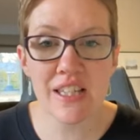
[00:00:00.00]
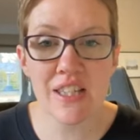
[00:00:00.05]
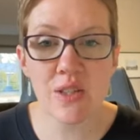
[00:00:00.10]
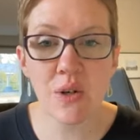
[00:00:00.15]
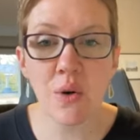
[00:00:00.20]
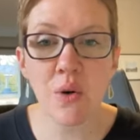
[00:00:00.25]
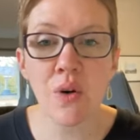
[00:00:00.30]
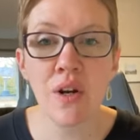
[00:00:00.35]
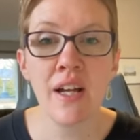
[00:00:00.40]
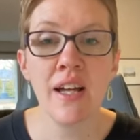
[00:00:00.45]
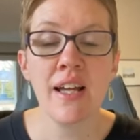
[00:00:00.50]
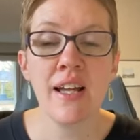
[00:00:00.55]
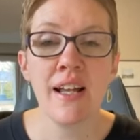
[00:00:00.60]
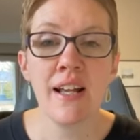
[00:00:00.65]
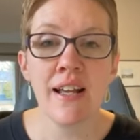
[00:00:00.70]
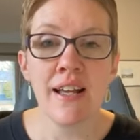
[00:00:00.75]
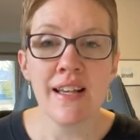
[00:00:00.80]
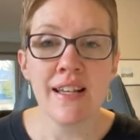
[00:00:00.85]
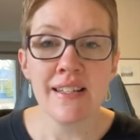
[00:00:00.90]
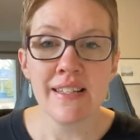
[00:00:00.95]
So
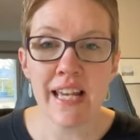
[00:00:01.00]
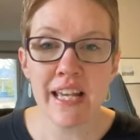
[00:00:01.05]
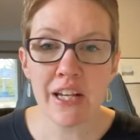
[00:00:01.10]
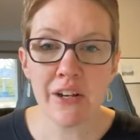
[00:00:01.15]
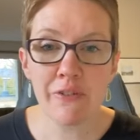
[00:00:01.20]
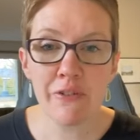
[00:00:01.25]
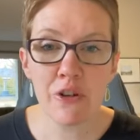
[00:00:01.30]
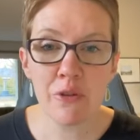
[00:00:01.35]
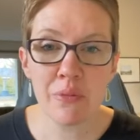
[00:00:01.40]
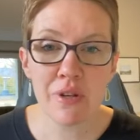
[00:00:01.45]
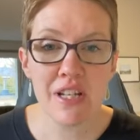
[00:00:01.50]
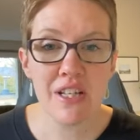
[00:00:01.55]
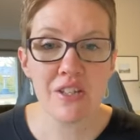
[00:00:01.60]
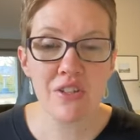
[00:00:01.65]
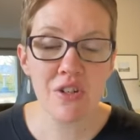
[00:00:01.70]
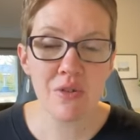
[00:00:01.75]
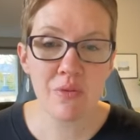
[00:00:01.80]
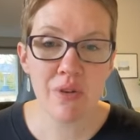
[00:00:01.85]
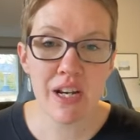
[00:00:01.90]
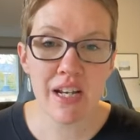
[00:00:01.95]
take a few minutes
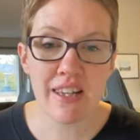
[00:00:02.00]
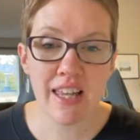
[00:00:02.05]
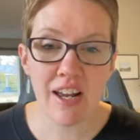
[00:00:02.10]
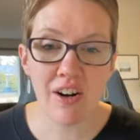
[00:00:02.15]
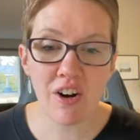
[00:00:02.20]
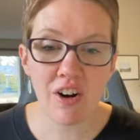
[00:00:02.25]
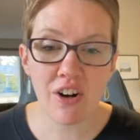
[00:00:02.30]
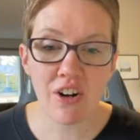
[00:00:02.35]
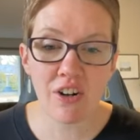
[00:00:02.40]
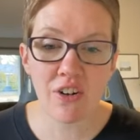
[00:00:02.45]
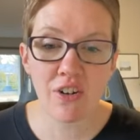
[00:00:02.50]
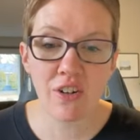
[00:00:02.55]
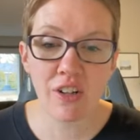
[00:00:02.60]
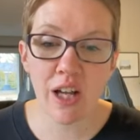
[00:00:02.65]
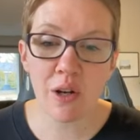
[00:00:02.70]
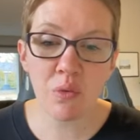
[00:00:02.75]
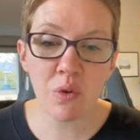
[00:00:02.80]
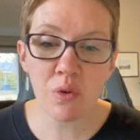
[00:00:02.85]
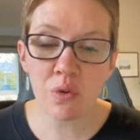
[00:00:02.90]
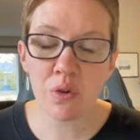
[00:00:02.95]
to read that article.
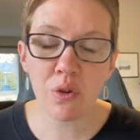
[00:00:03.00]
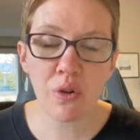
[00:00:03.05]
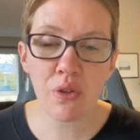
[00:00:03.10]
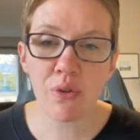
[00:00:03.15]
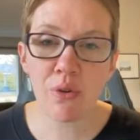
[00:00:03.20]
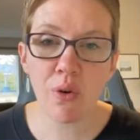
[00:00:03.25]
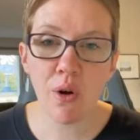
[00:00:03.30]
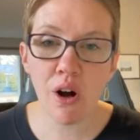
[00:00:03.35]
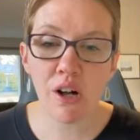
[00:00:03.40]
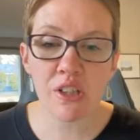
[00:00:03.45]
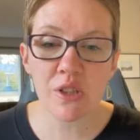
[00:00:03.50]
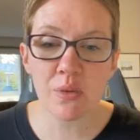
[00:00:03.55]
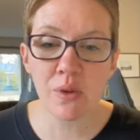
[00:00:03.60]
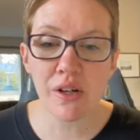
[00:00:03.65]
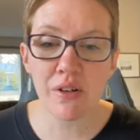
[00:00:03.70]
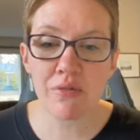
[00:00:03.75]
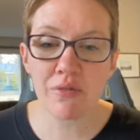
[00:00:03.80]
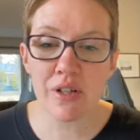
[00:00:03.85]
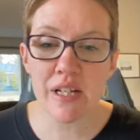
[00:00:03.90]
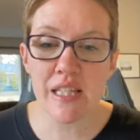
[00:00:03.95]
I won't go through all
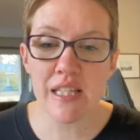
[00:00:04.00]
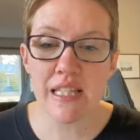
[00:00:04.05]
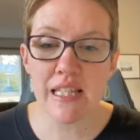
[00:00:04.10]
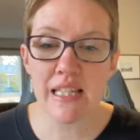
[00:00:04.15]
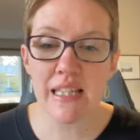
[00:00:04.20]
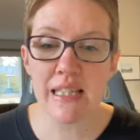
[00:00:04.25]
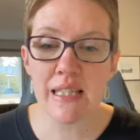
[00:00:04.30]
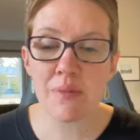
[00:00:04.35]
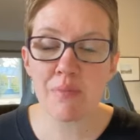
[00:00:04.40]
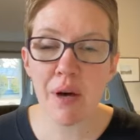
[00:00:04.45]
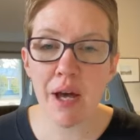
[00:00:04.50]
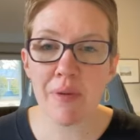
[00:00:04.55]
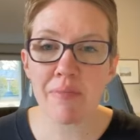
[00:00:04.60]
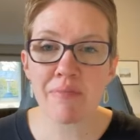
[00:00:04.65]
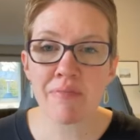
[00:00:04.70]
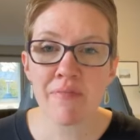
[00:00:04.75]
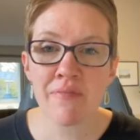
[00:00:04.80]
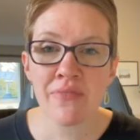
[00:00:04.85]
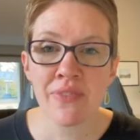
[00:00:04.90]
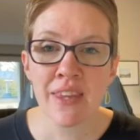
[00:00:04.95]
12 reasons, but
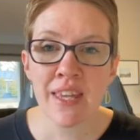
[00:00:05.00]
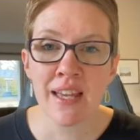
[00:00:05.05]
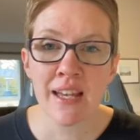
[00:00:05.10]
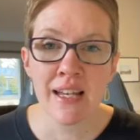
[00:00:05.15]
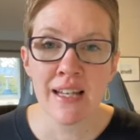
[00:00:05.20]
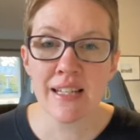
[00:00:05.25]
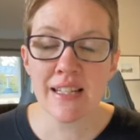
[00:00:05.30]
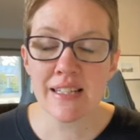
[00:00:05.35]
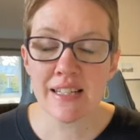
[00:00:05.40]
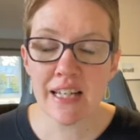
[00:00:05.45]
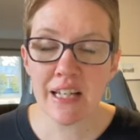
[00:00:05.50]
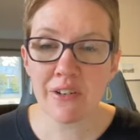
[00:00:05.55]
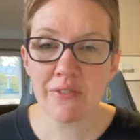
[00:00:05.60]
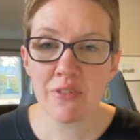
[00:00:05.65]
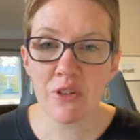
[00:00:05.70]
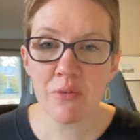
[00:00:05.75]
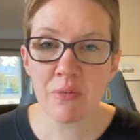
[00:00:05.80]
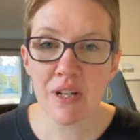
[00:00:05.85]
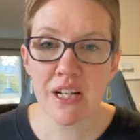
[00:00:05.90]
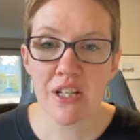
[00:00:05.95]
take a
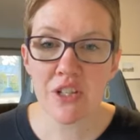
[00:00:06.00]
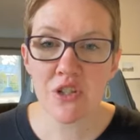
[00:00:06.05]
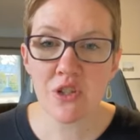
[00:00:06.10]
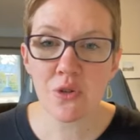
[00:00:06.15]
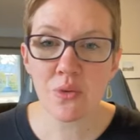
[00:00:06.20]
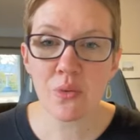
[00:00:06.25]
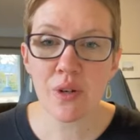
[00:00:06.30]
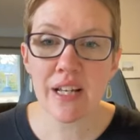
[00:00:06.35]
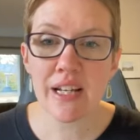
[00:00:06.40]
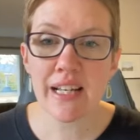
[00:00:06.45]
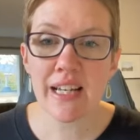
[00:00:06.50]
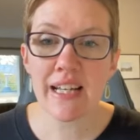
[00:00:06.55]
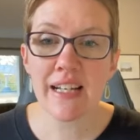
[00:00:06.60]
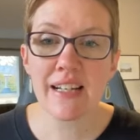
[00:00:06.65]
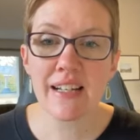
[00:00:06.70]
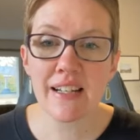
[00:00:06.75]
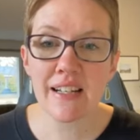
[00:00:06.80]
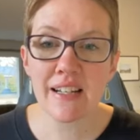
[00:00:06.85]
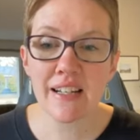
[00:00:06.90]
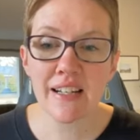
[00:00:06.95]
few minutes to read it.
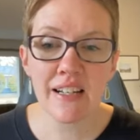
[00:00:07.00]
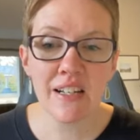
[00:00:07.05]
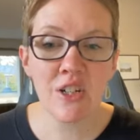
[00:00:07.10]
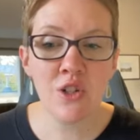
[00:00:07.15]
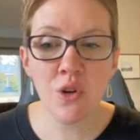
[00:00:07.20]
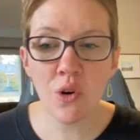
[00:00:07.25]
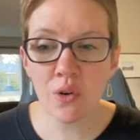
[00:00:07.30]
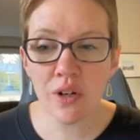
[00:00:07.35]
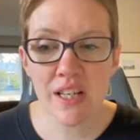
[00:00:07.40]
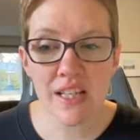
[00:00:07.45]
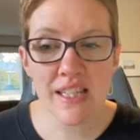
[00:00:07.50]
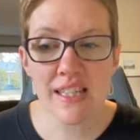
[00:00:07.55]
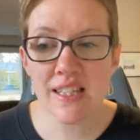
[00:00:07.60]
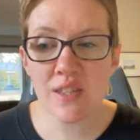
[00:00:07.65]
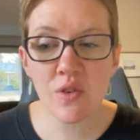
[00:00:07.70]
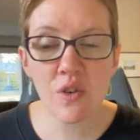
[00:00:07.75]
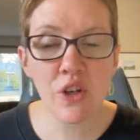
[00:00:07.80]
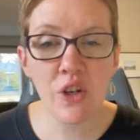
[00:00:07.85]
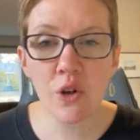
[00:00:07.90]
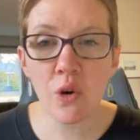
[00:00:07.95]
notice,
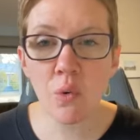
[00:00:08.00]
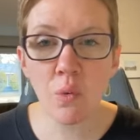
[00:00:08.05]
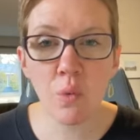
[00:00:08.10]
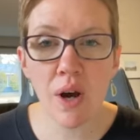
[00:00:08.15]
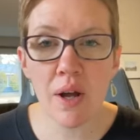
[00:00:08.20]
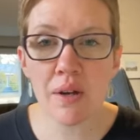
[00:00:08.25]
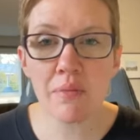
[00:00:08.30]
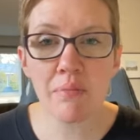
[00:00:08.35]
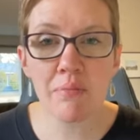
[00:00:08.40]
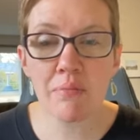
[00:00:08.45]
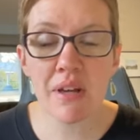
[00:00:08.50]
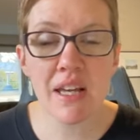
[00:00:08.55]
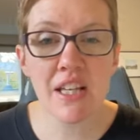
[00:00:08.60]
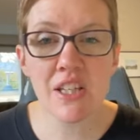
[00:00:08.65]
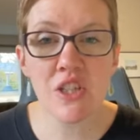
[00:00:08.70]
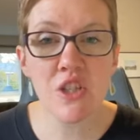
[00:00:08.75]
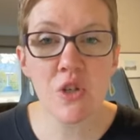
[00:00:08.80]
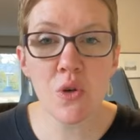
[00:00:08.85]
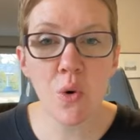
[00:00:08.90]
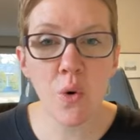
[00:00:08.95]
what
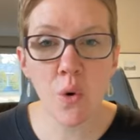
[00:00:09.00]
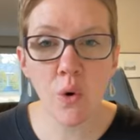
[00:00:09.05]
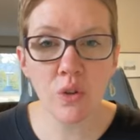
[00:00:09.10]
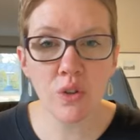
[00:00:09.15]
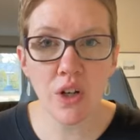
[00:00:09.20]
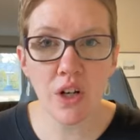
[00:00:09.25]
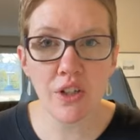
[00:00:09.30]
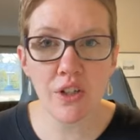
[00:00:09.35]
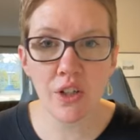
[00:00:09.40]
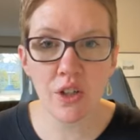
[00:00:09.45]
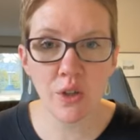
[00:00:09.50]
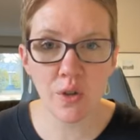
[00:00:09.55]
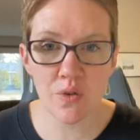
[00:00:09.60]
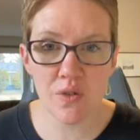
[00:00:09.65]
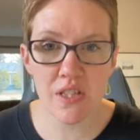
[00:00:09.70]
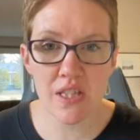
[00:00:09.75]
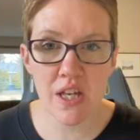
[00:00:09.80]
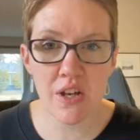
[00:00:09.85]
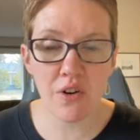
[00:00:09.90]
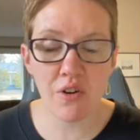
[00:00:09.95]
makes you hold on to
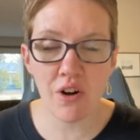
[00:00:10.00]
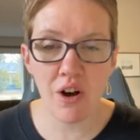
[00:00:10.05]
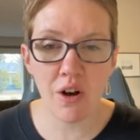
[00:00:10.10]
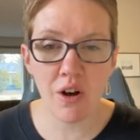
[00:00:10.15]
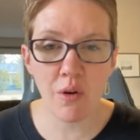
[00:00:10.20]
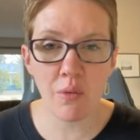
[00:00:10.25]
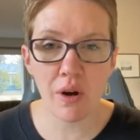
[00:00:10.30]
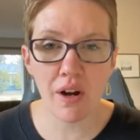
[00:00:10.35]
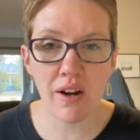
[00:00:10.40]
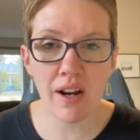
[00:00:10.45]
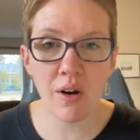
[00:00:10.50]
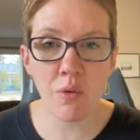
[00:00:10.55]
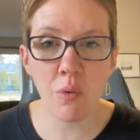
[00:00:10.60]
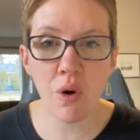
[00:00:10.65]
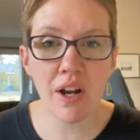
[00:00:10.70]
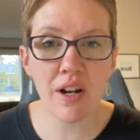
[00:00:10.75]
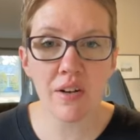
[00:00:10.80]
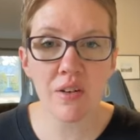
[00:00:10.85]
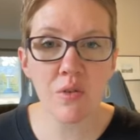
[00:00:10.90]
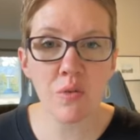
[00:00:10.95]
clothes that you're not
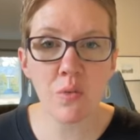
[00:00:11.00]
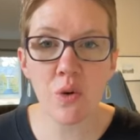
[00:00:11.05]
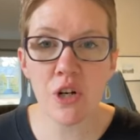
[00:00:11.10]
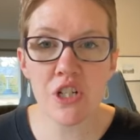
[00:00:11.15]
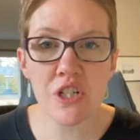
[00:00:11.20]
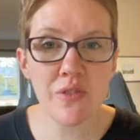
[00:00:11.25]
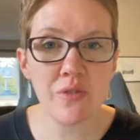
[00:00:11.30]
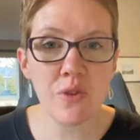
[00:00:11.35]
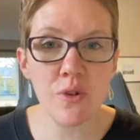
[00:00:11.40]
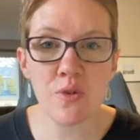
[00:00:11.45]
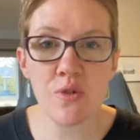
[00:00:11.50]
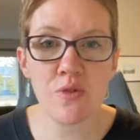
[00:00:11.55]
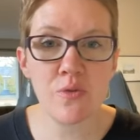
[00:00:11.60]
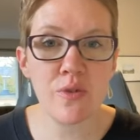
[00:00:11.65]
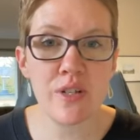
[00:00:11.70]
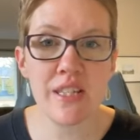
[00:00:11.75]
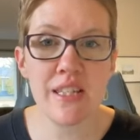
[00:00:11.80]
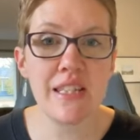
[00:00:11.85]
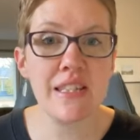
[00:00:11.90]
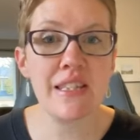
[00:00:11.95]
wearing? Which of
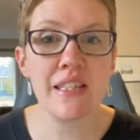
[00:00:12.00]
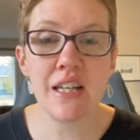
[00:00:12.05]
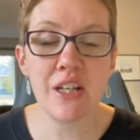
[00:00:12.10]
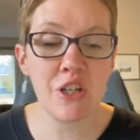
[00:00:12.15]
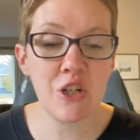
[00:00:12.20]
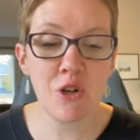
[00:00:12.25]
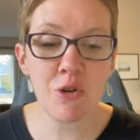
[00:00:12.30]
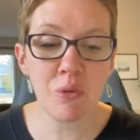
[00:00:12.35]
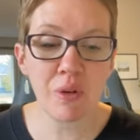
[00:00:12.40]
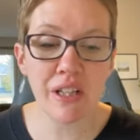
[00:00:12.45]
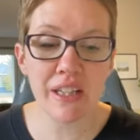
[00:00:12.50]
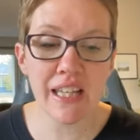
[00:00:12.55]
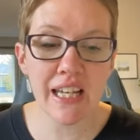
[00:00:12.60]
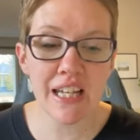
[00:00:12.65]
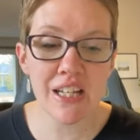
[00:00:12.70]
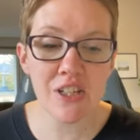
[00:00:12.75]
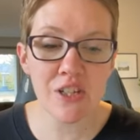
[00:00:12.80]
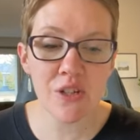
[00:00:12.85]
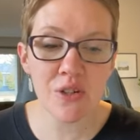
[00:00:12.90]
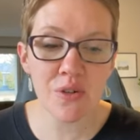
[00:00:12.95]
those reasons can you
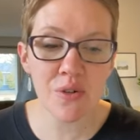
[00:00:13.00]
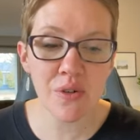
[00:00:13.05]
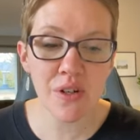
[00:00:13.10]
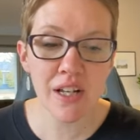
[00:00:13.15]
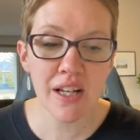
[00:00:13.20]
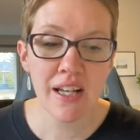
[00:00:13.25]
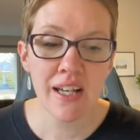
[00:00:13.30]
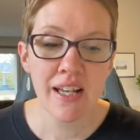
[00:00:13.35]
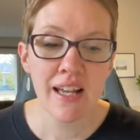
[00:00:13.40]
relate to?